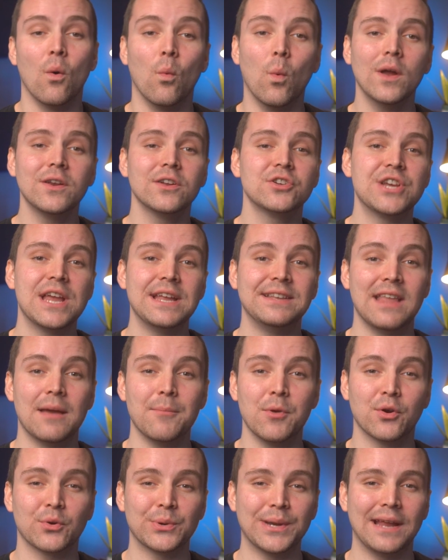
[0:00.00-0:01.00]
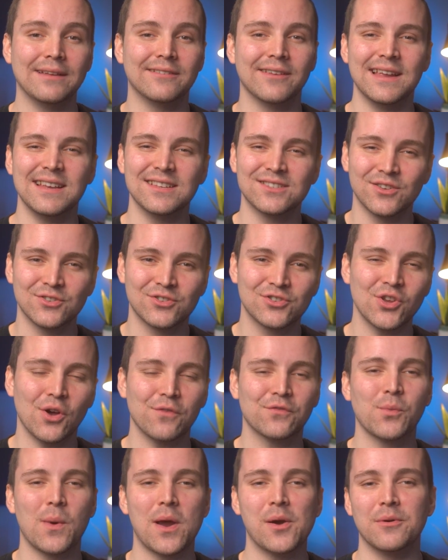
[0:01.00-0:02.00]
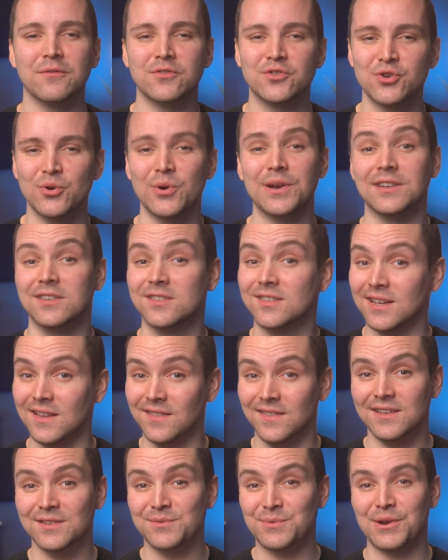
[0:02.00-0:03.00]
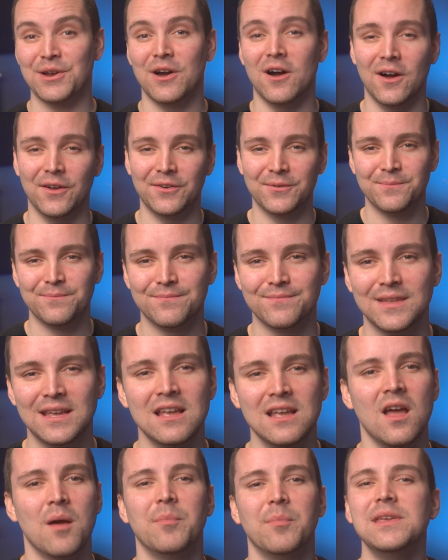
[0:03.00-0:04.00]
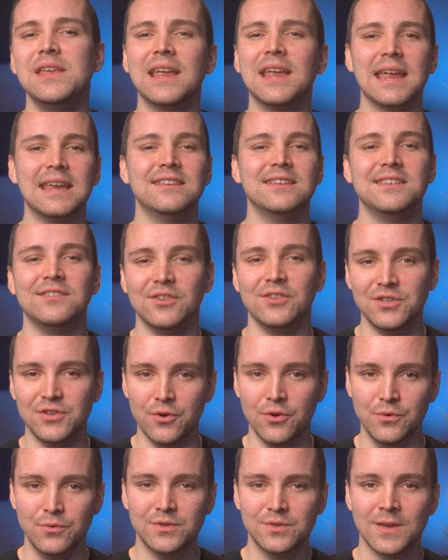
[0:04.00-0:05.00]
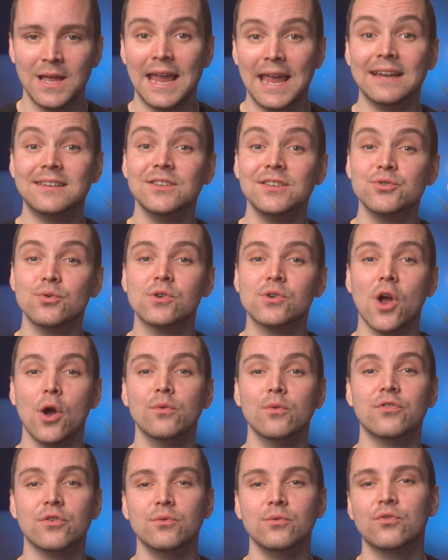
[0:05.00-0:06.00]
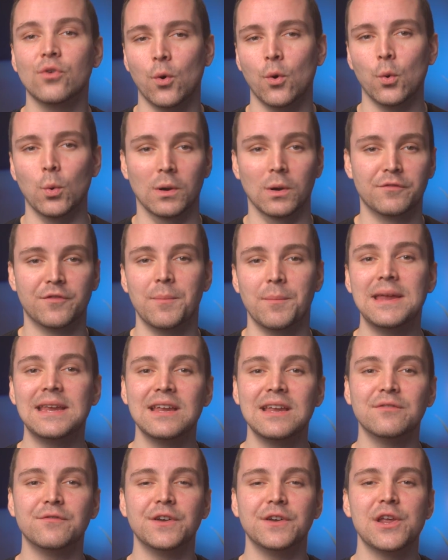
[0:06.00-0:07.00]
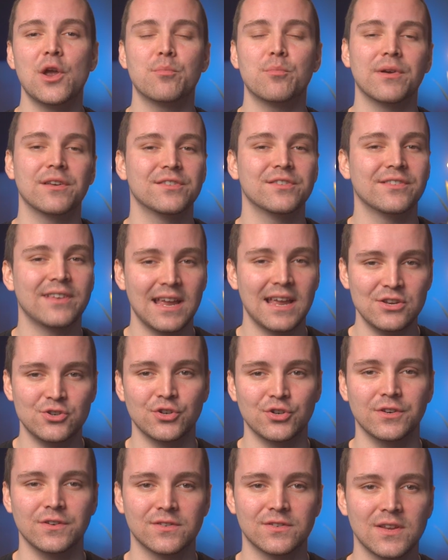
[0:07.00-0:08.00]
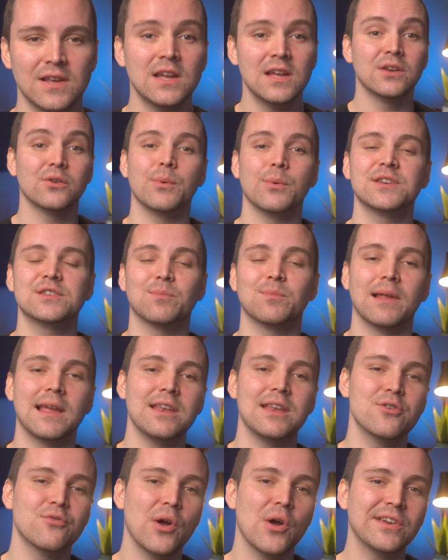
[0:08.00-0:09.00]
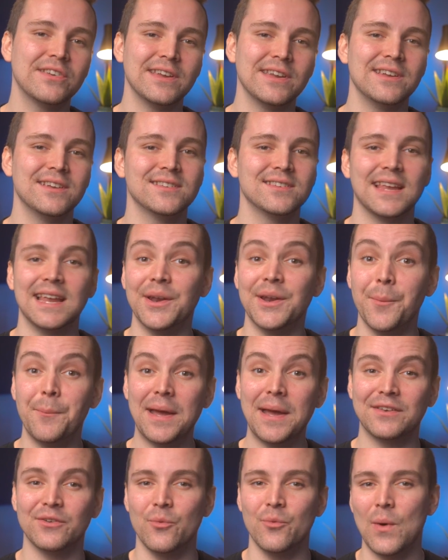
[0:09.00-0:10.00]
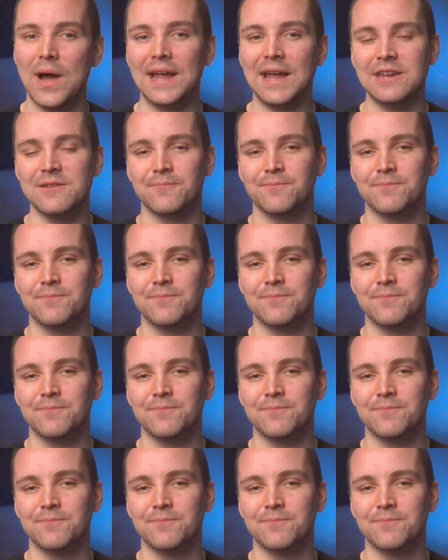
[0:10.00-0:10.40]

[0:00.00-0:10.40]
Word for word: Wondershare DemoCreator is the software of choice in this regard. Being easy to use, it is your go-to tool for making video presentations to explain your ideas in a better way.